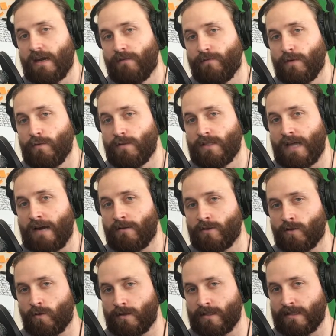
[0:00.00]
a few sound
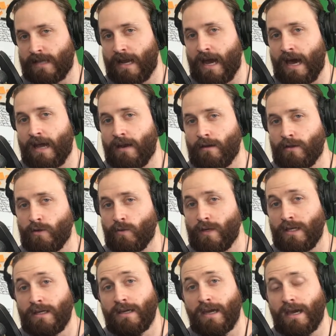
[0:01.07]
sources that had a
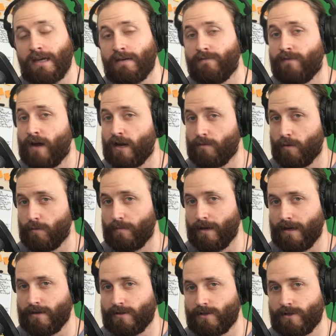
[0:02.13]
unique and definable
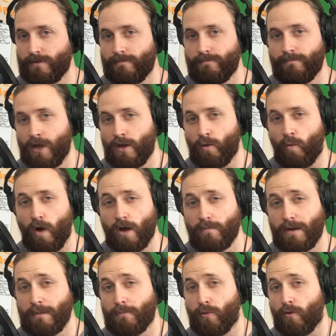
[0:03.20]
pitch. The water
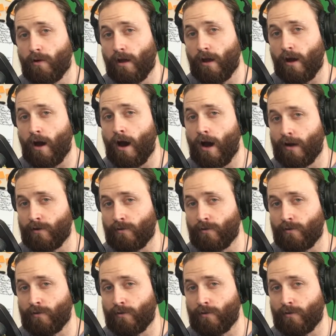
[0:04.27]
being poured on a hot